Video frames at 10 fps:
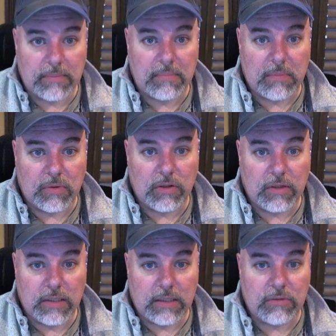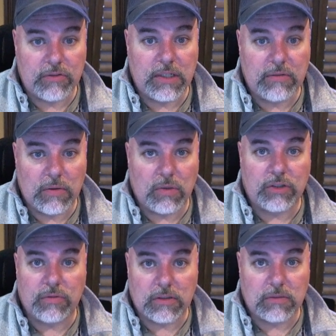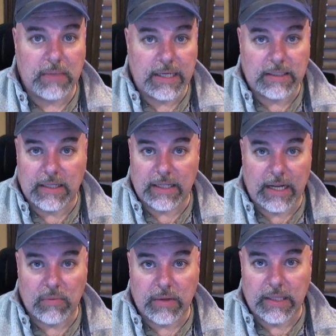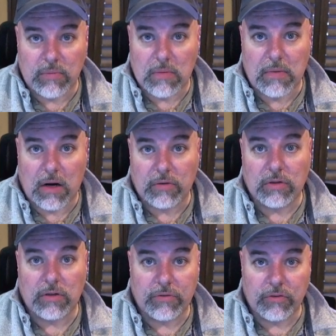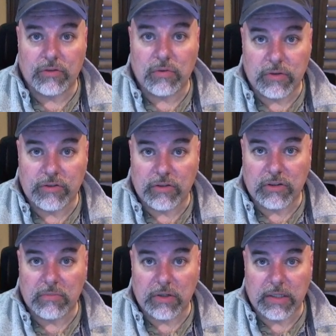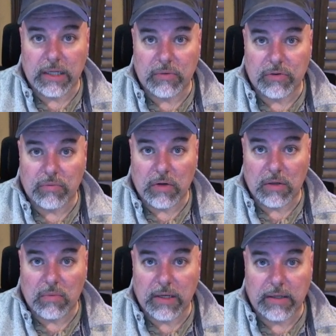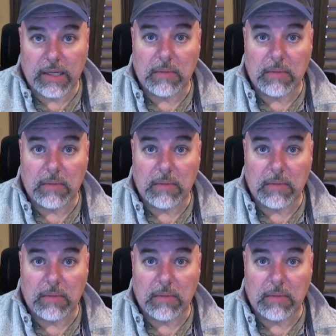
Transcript: Let people know that they received it, what to expect, and then that way they won't bother you if there's no reason to communicate with you right away, okay?